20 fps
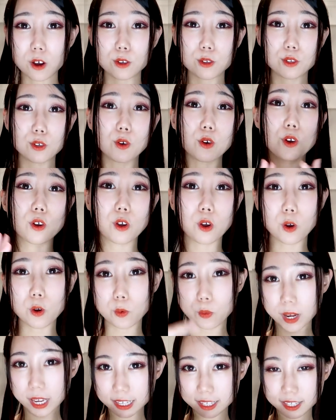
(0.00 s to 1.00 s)
also
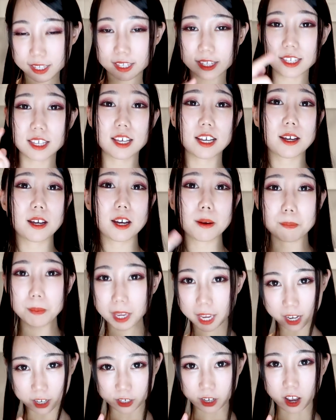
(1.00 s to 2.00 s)
go with a
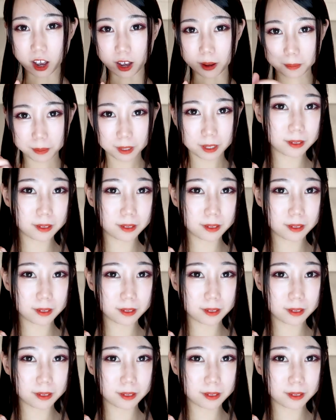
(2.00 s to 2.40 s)
pink top.